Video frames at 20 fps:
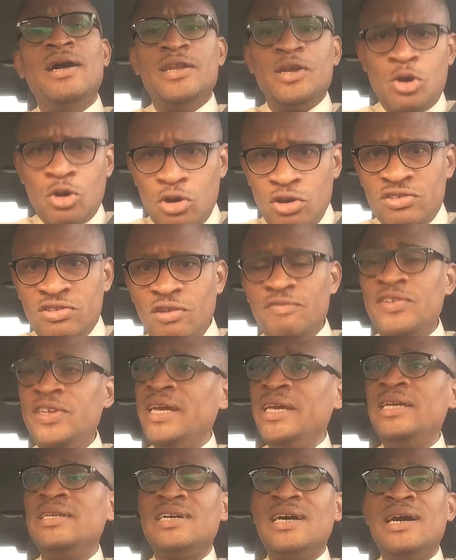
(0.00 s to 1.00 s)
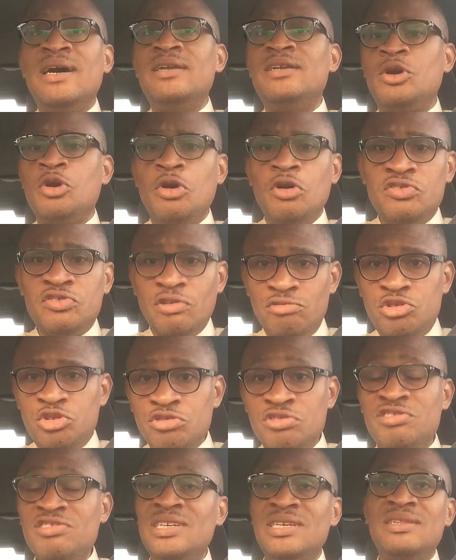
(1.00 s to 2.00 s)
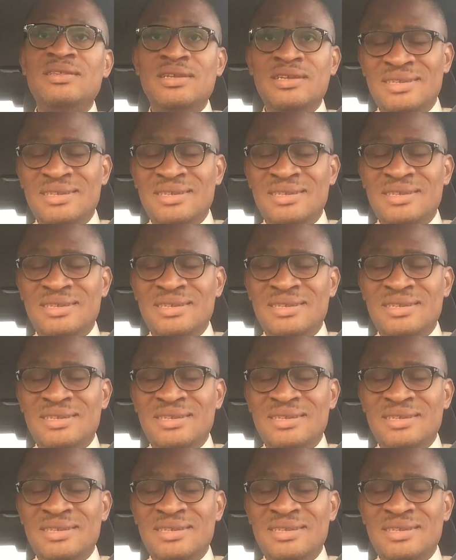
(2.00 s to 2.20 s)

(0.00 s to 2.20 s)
The cost of data, the cost of shooting it,